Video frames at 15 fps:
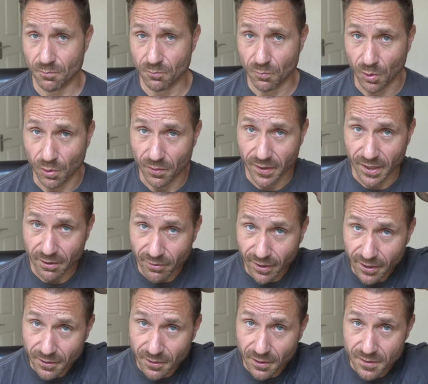what they
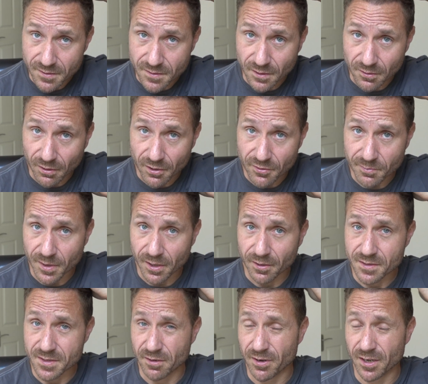reckon is the growth period,
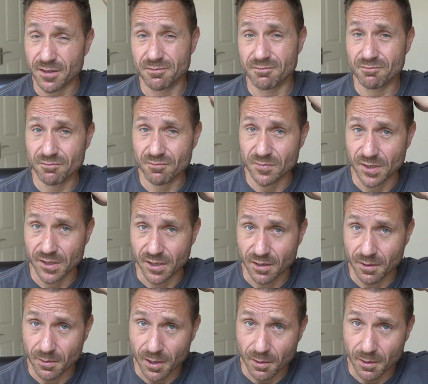because they reckon, you know,